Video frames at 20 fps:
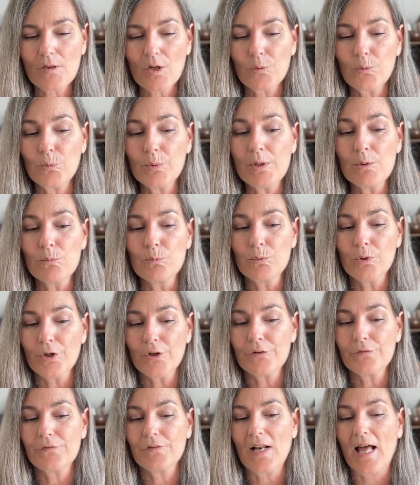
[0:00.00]
We
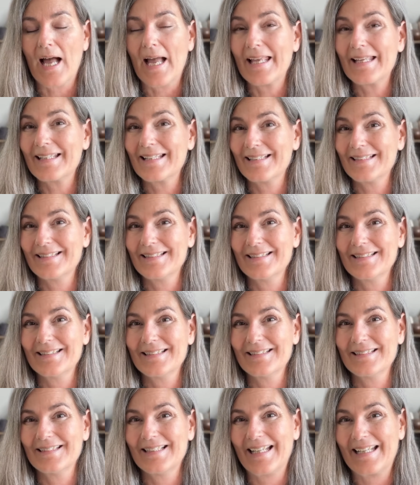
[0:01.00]
were flying in
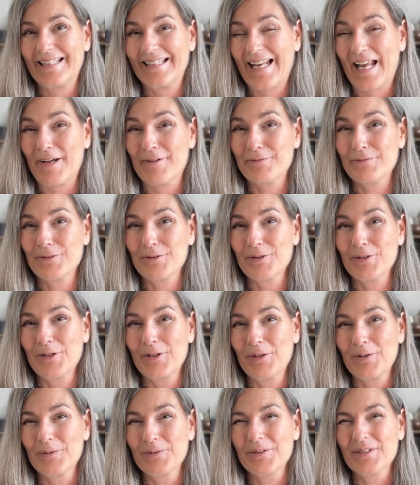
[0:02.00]
late
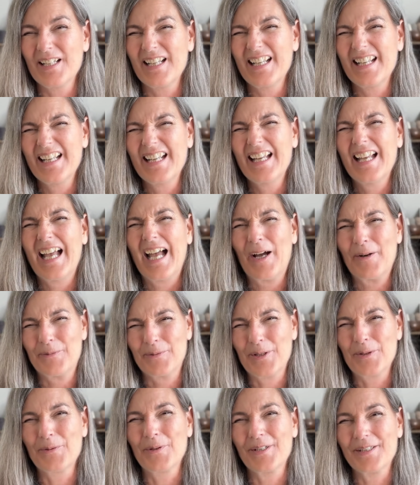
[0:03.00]
afternoon.
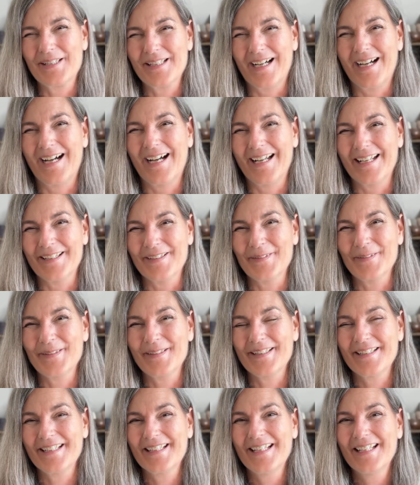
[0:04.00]
We were tired.